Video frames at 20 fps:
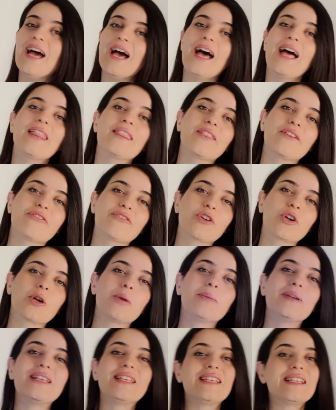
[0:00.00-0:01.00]
and the
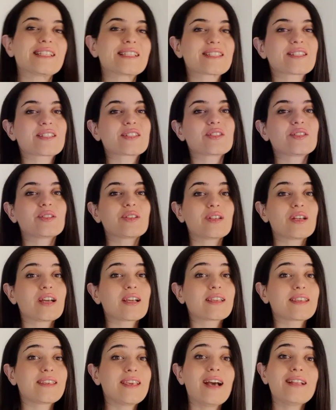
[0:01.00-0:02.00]
verb is
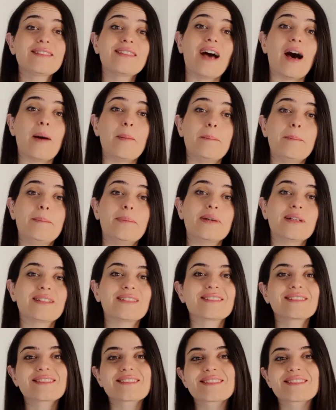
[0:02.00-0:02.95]
katab.